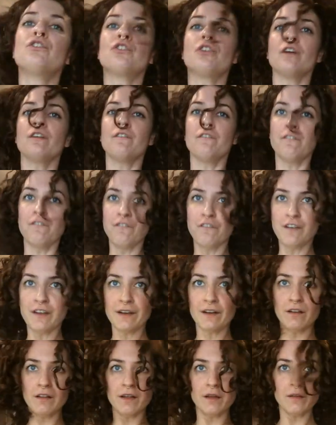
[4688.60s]
should
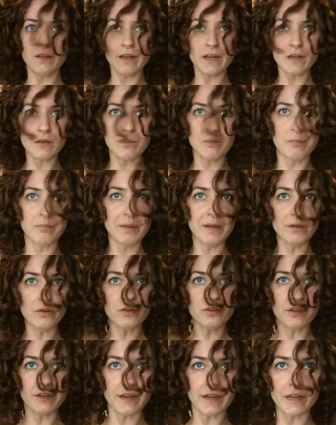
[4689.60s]
feel it like
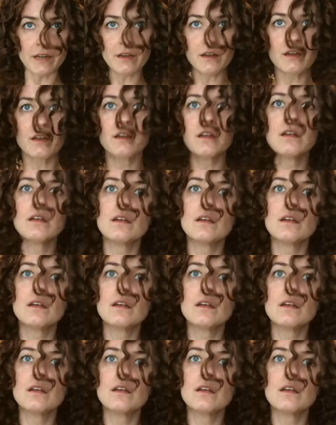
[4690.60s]
building.